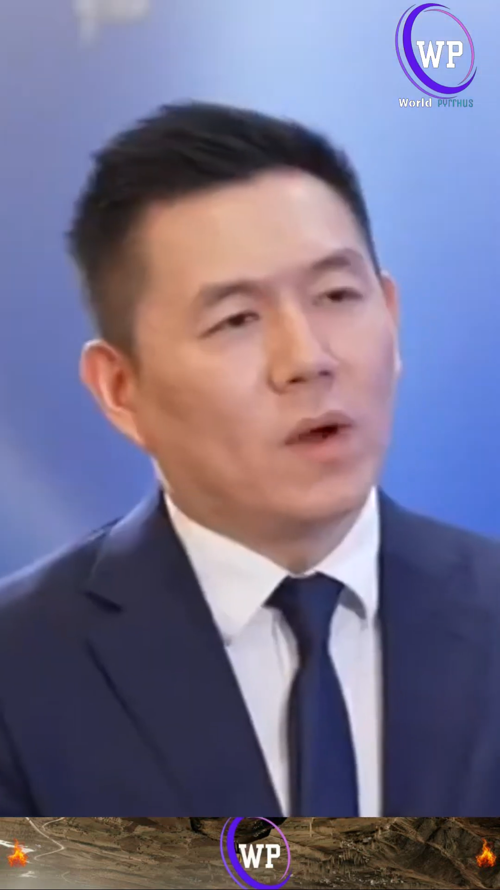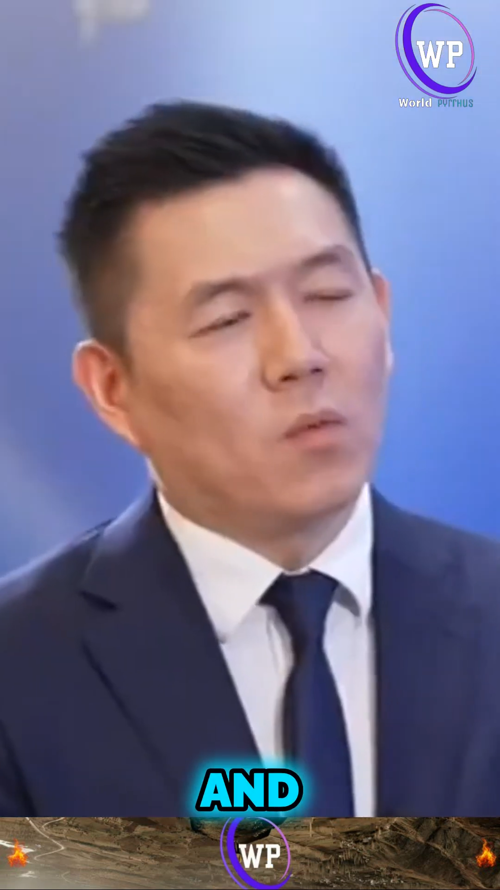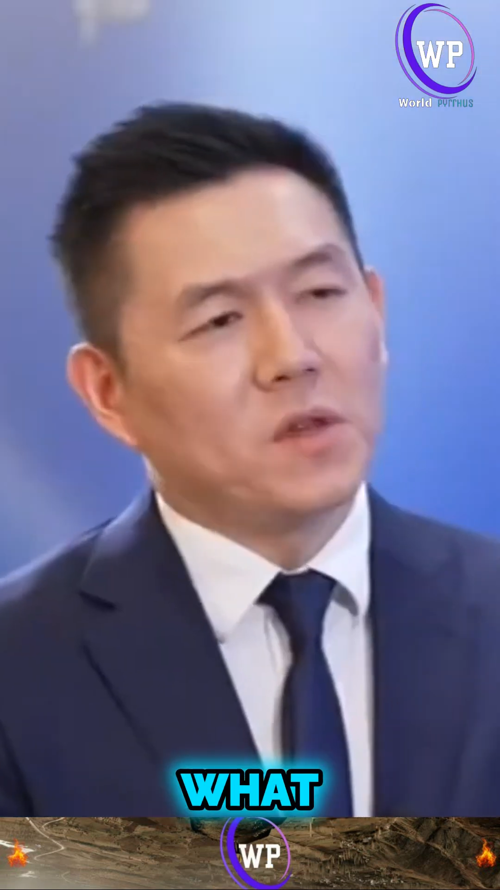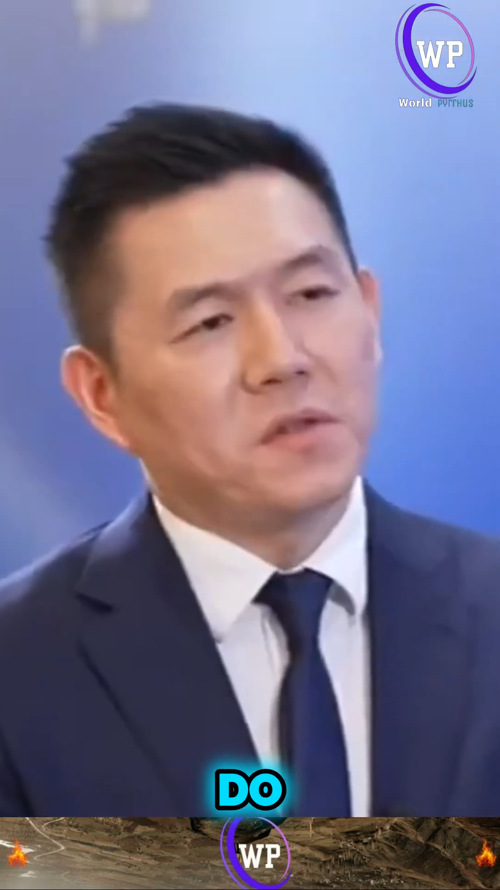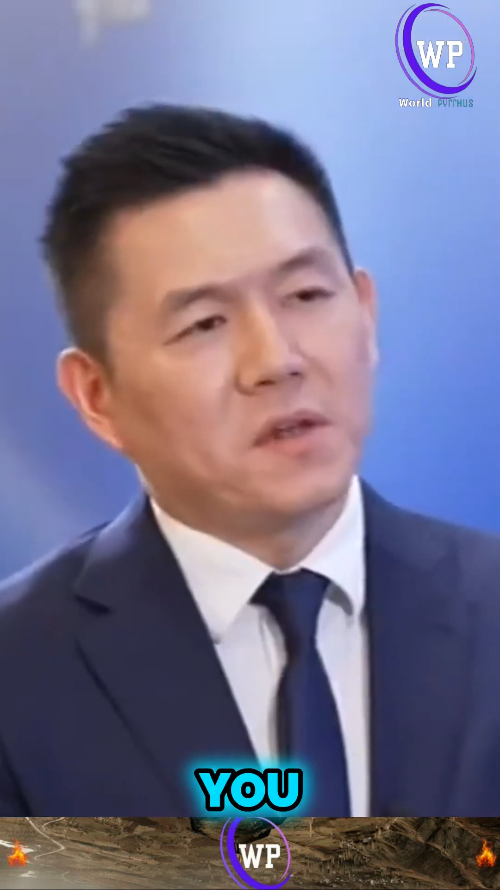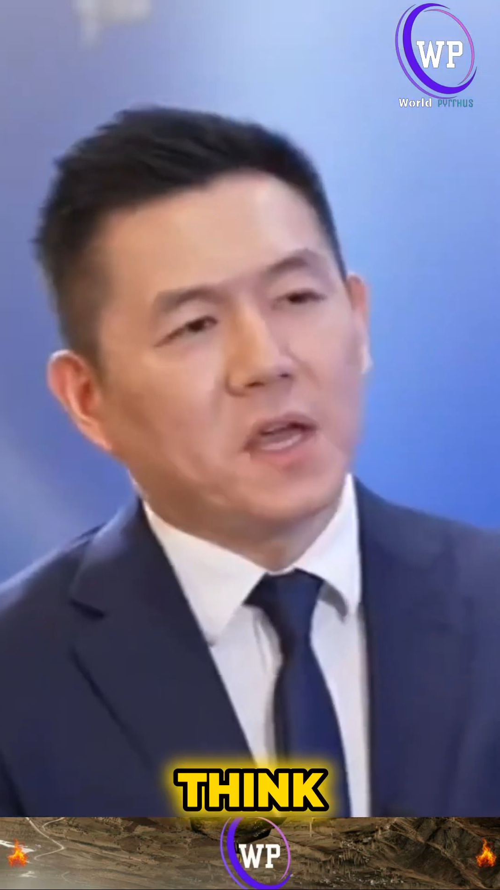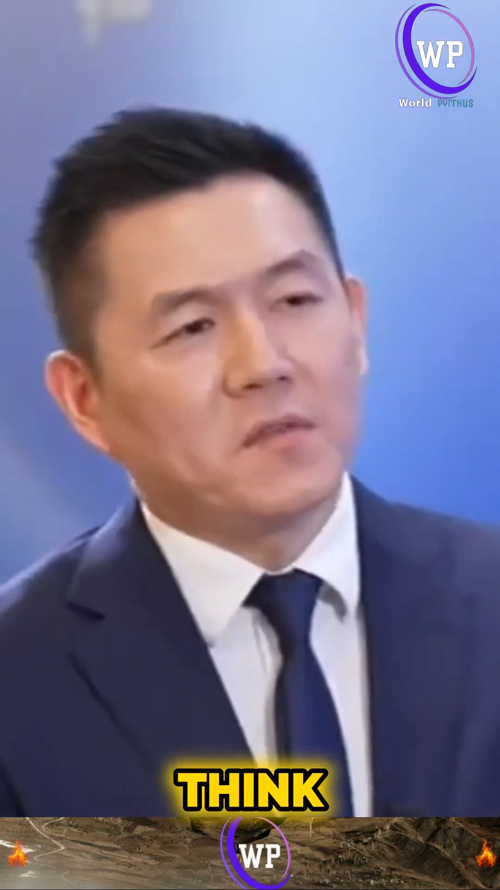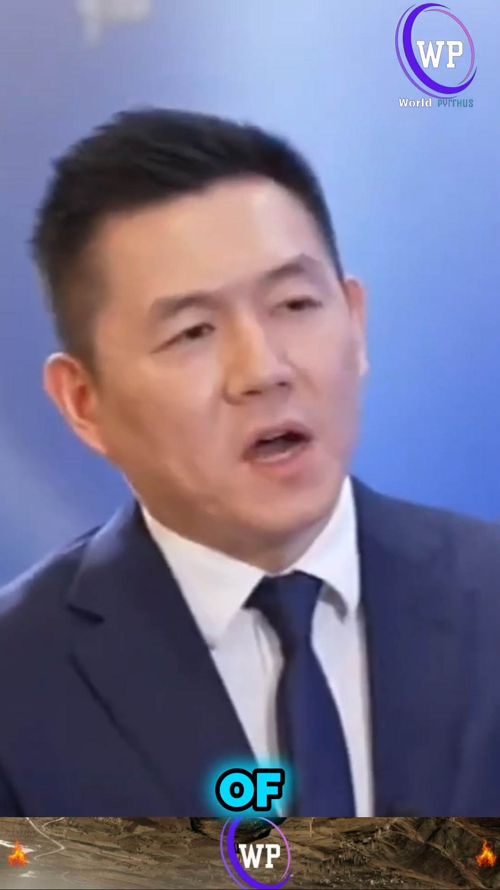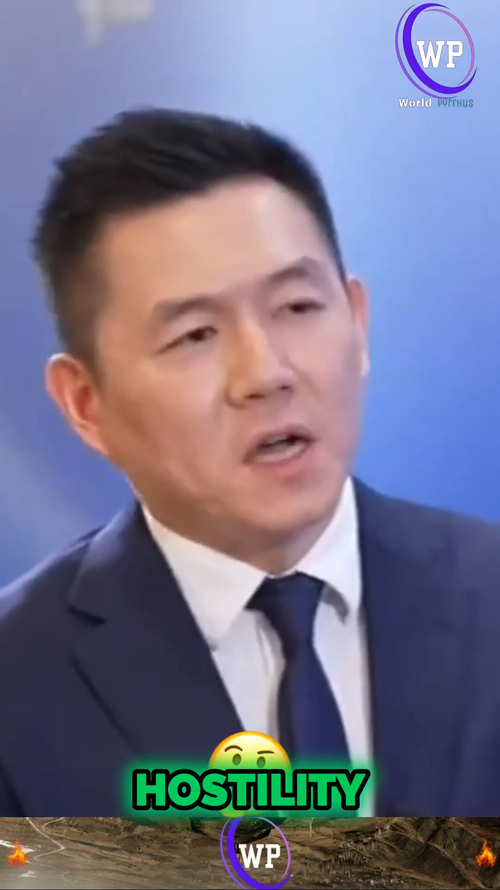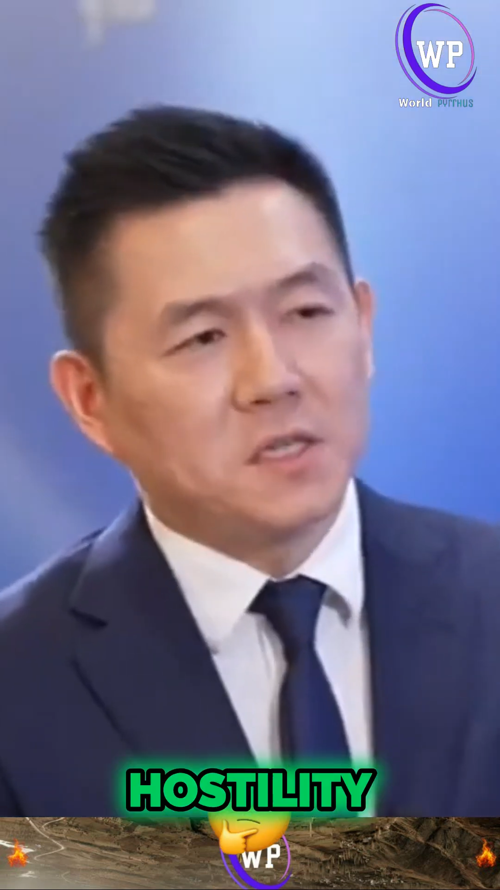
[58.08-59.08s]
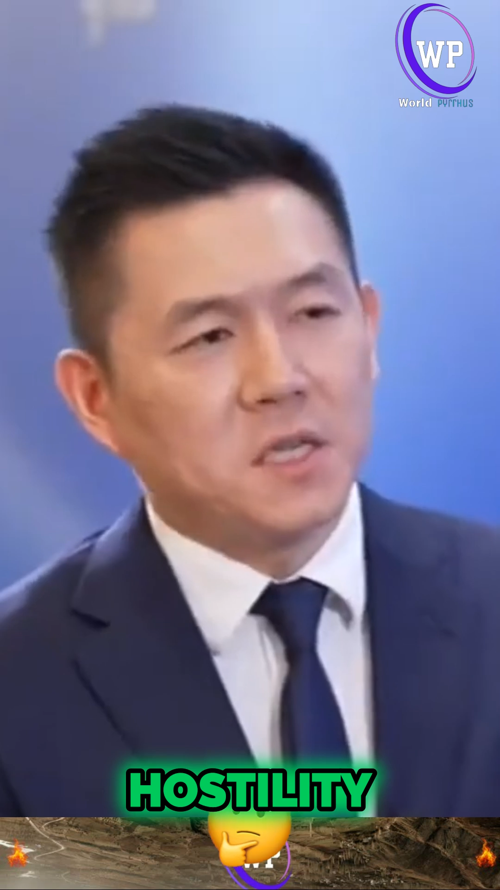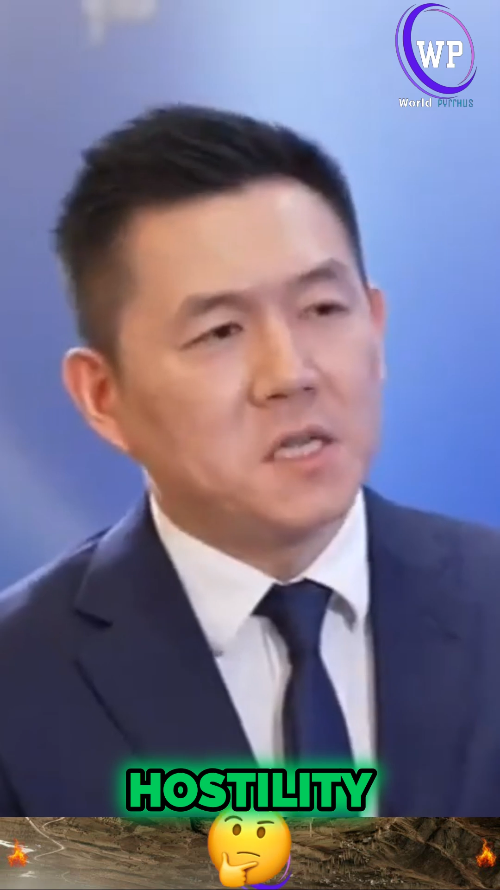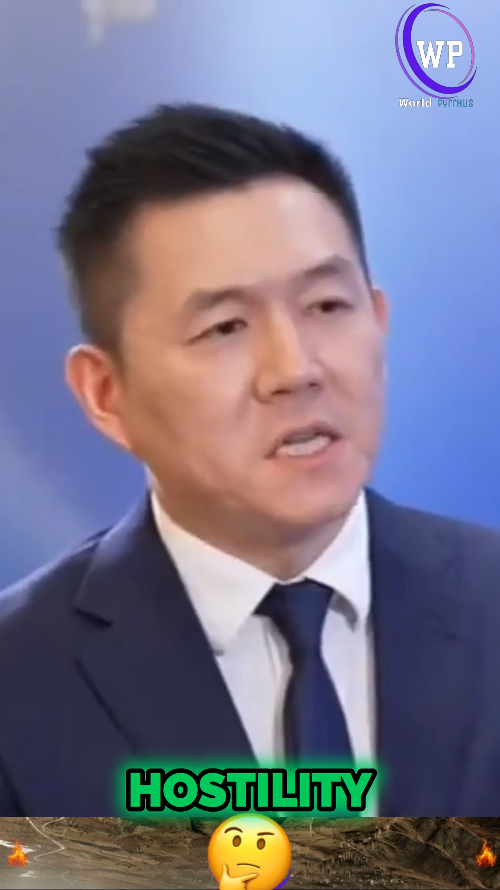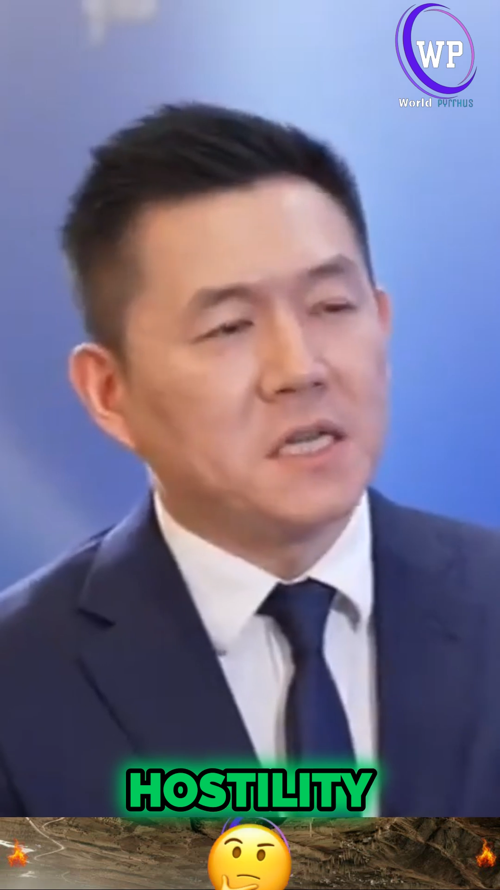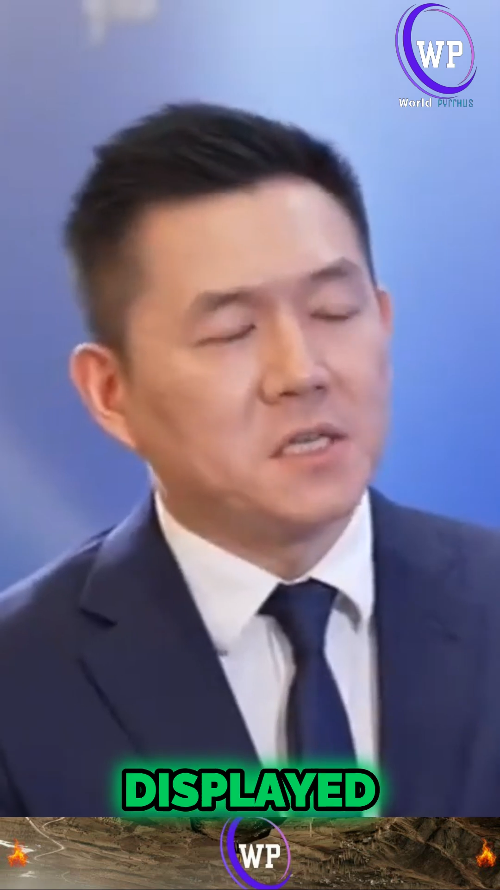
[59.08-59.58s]
And what do you think of the
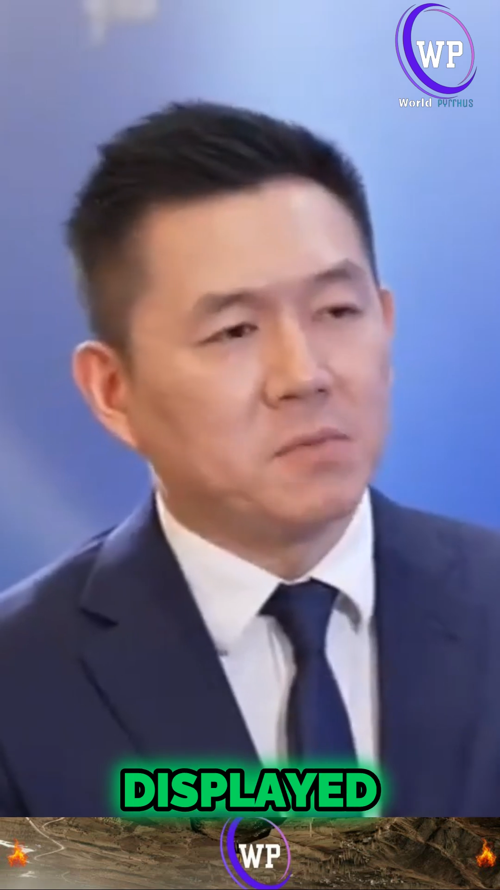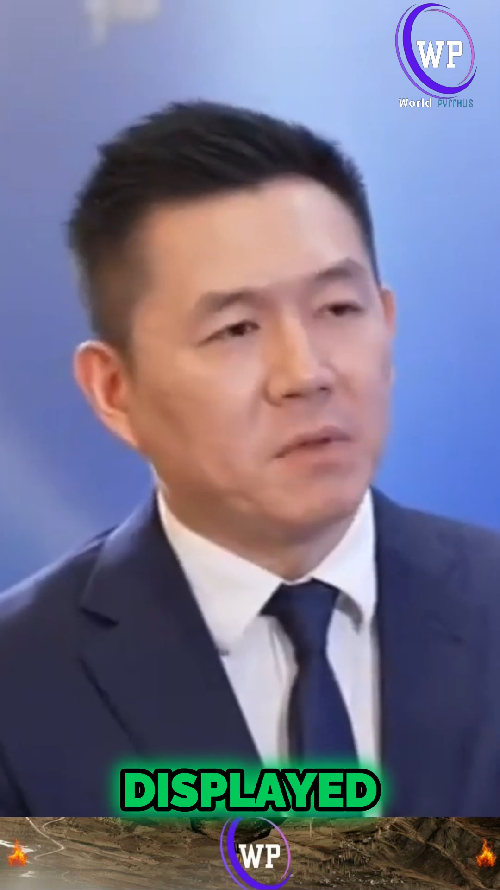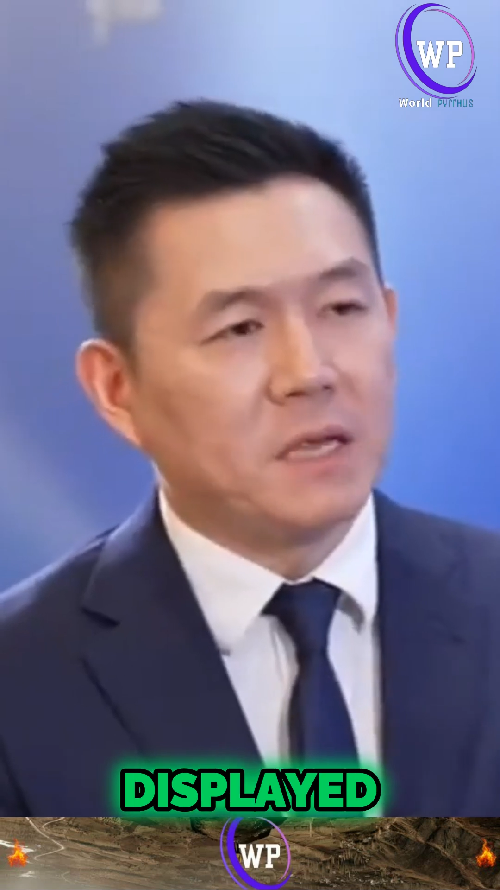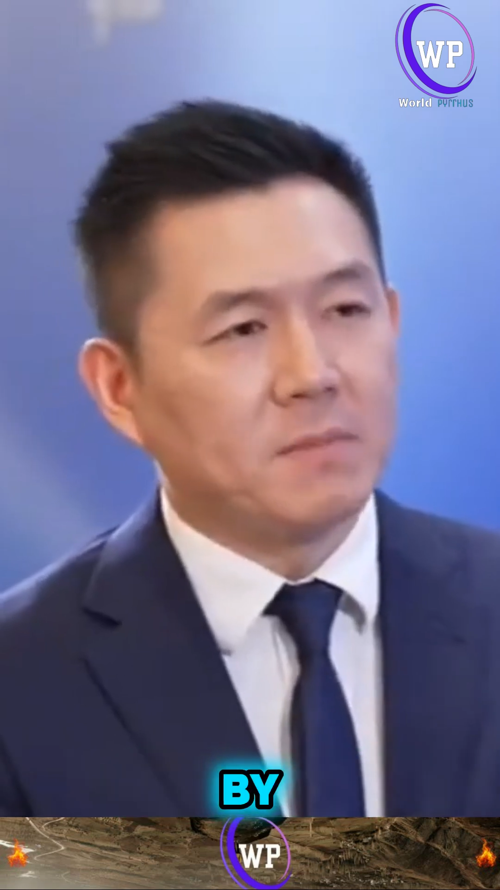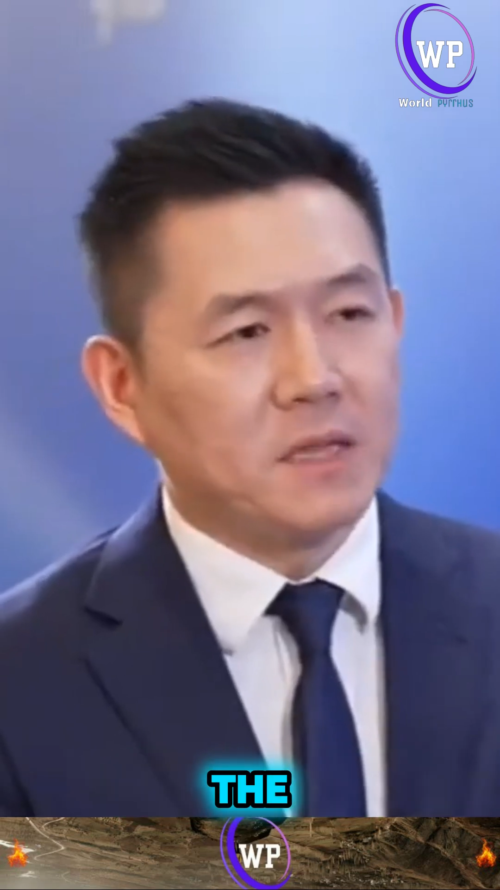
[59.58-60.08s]
hostility displayed